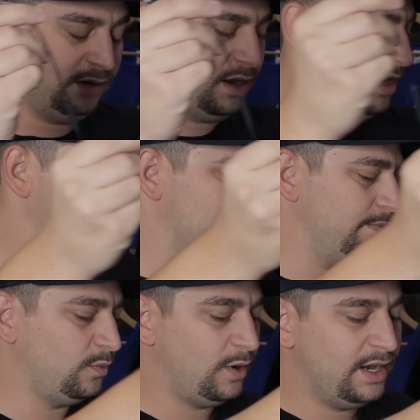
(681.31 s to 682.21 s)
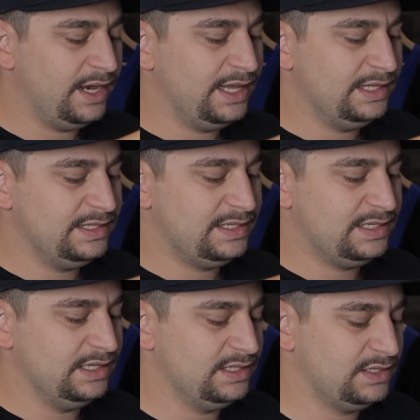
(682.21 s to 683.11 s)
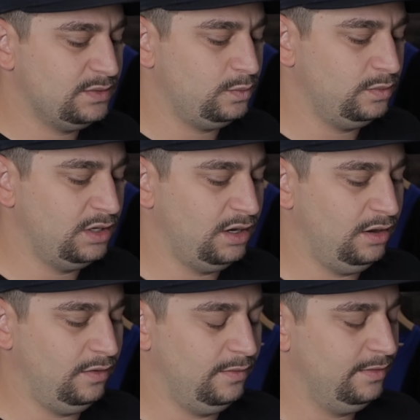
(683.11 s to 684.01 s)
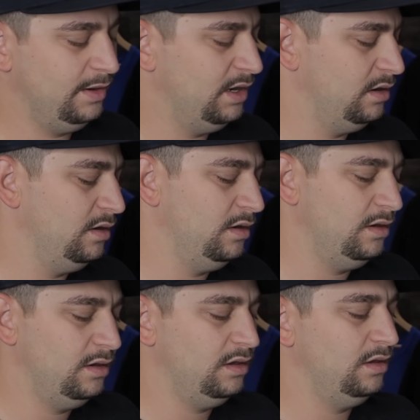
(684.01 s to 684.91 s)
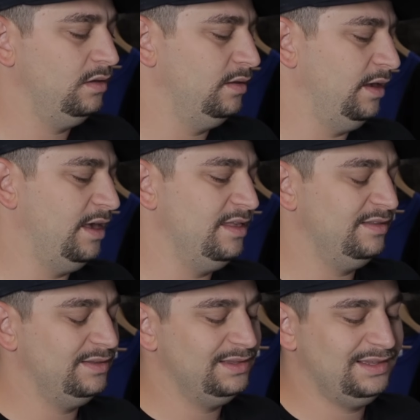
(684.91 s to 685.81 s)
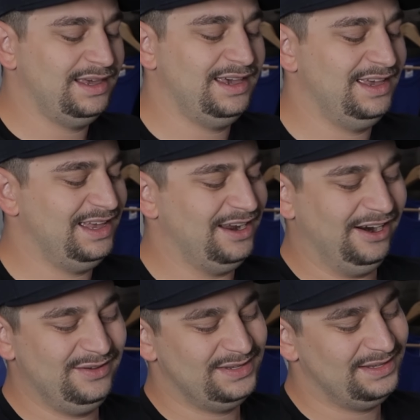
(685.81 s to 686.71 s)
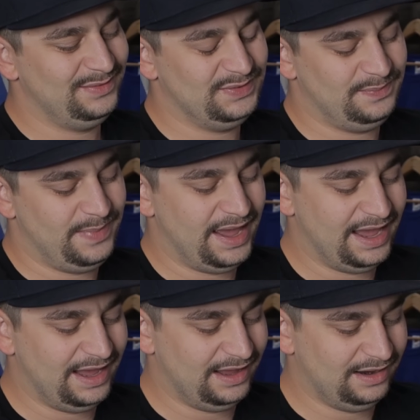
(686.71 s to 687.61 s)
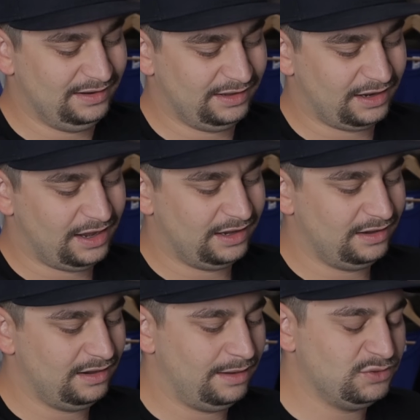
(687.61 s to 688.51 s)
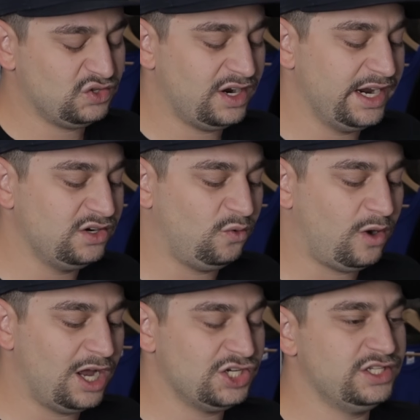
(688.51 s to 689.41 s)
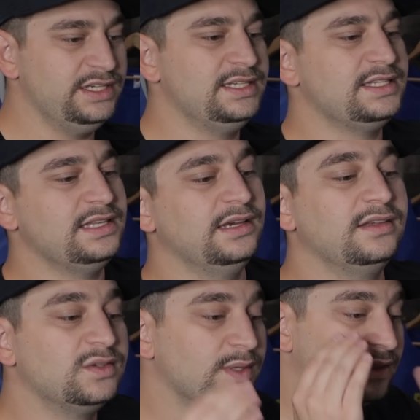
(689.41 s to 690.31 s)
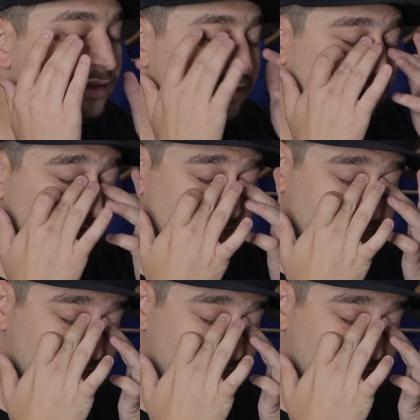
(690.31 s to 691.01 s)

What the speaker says: Concept-wise, it's, you know, it was bad. Like, I'm trying to watch these things with, like,